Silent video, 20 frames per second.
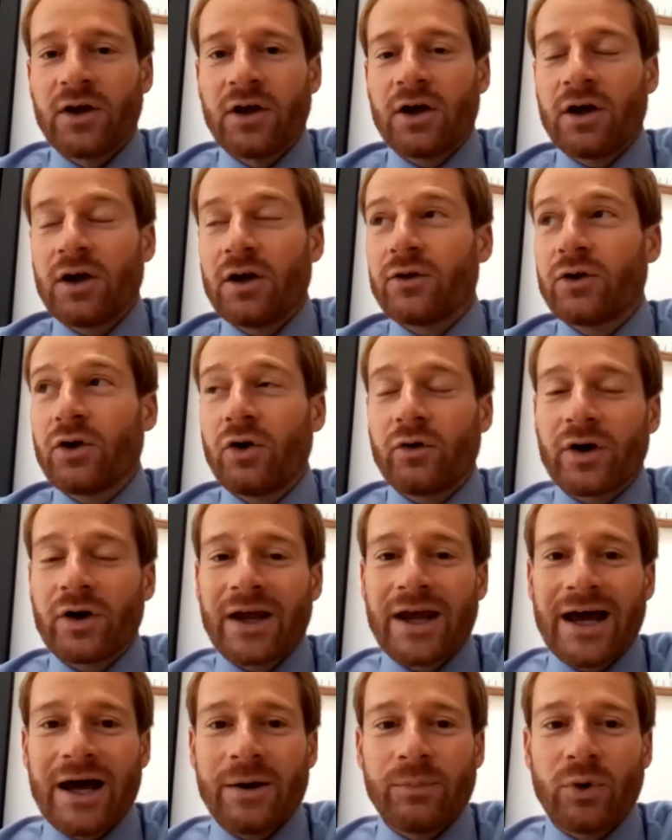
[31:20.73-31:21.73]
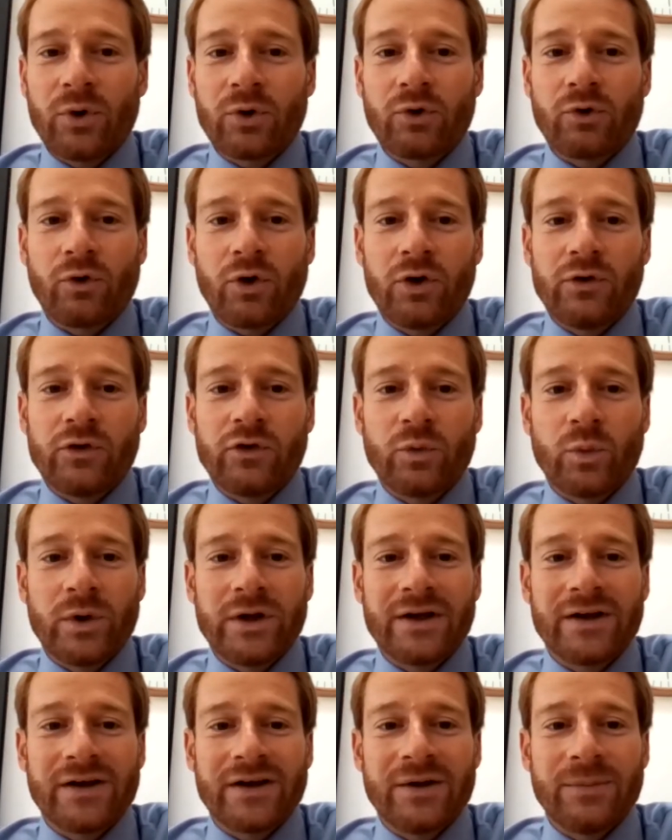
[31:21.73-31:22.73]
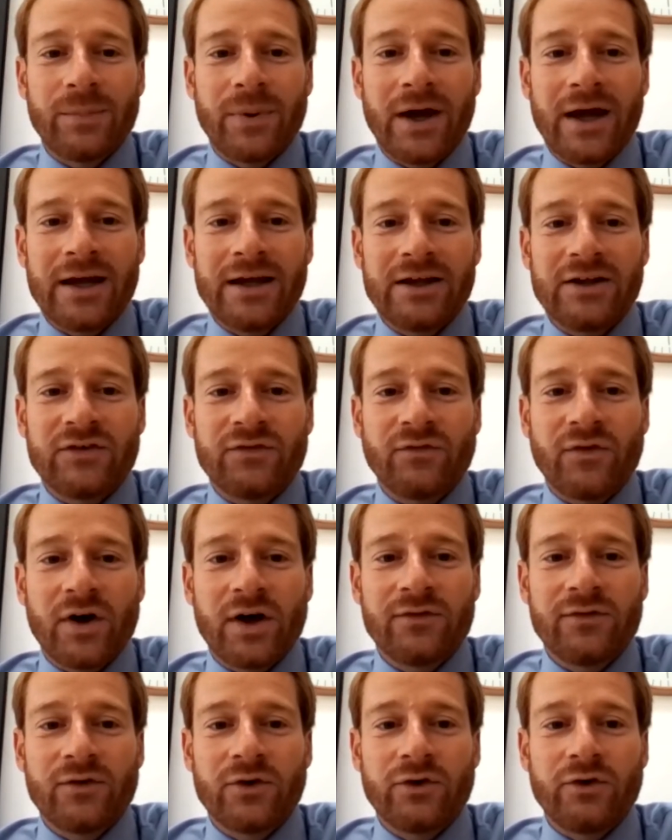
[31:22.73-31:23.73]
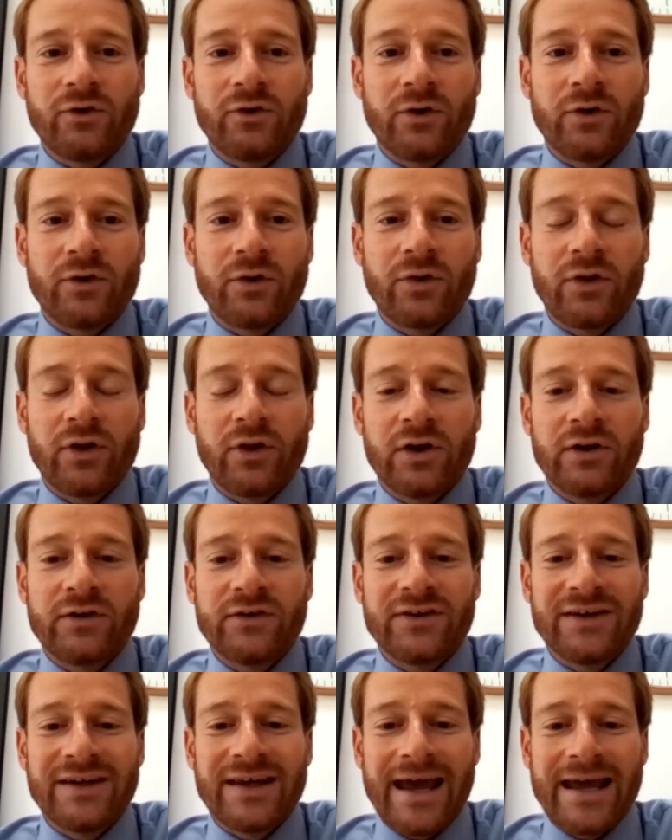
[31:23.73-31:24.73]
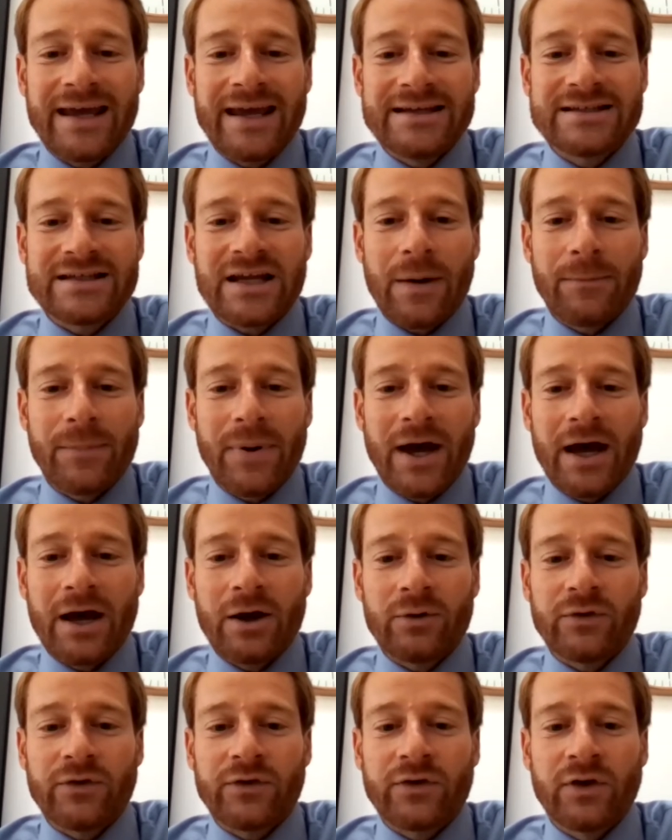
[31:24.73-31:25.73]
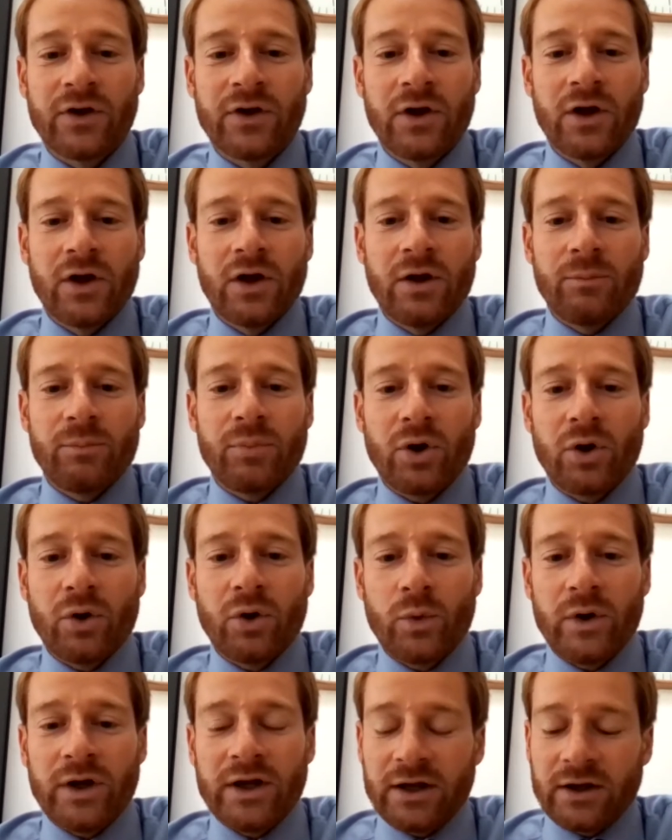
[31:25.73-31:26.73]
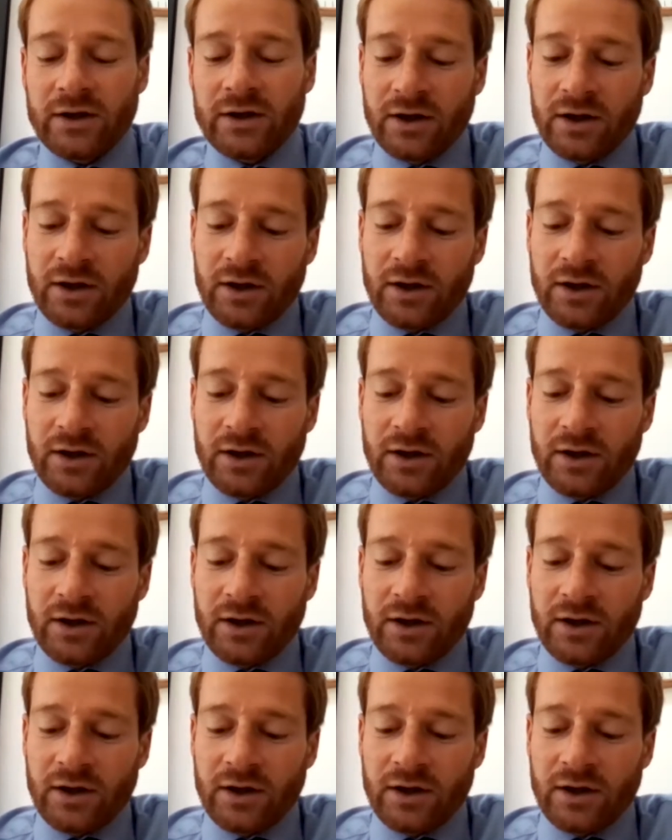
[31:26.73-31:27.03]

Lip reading: The current cap on gross weekly pay is £538 per week.